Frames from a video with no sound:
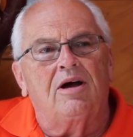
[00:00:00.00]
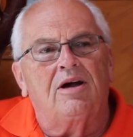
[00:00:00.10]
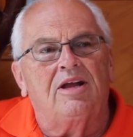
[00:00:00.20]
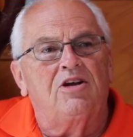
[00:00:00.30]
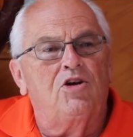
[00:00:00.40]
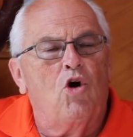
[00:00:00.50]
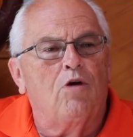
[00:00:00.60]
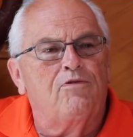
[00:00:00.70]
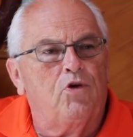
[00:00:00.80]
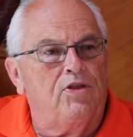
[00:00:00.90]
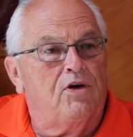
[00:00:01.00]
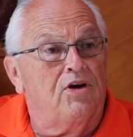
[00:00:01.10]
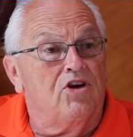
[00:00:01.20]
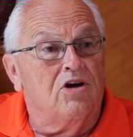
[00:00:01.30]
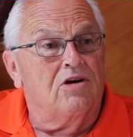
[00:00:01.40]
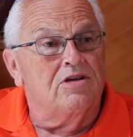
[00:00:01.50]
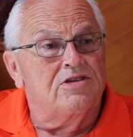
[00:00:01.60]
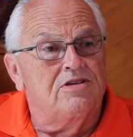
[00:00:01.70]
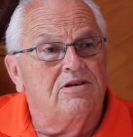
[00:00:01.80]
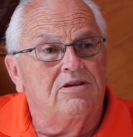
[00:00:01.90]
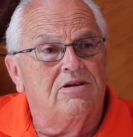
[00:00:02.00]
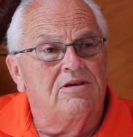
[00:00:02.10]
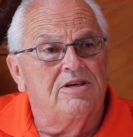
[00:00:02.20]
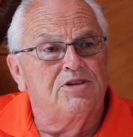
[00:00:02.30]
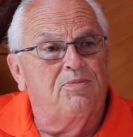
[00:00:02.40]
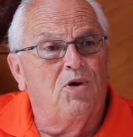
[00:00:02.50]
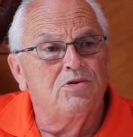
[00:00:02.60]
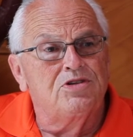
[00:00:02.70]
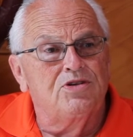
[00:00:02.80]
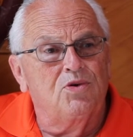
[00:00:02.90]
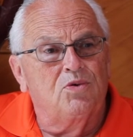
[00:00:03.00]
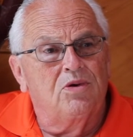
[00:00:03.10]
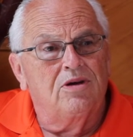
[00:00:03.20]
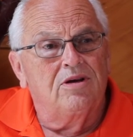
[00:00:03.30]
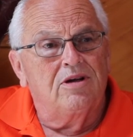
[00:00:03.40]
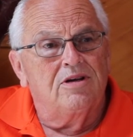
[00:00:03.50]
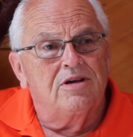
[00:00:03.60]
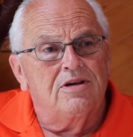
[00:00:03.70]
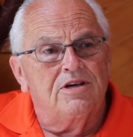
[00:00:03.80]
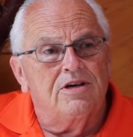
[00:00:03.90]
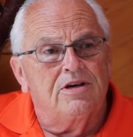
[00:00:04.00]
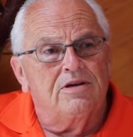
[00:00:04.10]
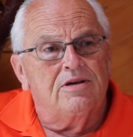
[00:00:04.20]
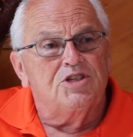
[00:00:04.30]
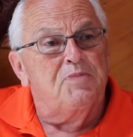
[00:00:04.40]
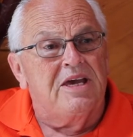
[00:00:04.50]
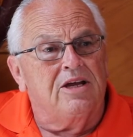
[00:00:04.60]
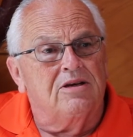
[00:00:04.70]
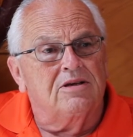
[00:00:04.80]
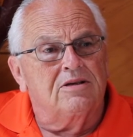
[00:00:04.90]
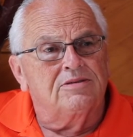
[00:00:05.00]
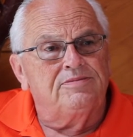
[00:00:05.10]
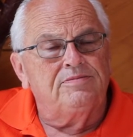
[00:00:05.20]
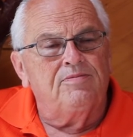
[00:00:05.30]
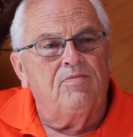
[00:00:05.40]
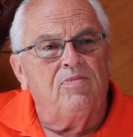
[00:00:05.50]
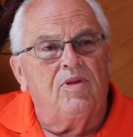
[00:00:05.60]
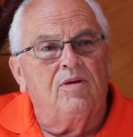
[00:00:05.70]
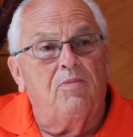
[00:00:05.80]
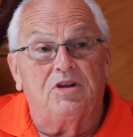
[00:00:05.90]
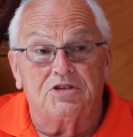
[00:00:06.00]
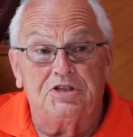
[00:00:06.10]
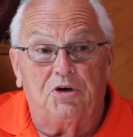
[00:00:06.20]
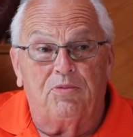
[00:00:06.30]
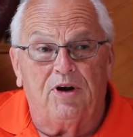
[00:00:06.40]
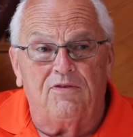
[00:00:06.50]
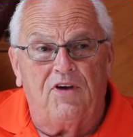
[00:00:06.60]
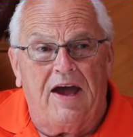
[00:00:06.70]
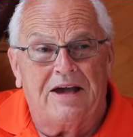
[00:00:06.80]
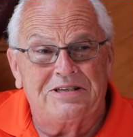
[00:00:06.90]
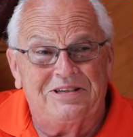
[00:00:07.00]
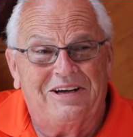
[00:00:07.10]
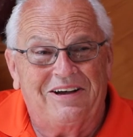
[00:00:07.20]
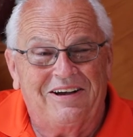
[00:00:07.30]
And they're known for their endurance as opposed to speed. But they're still pretty fast.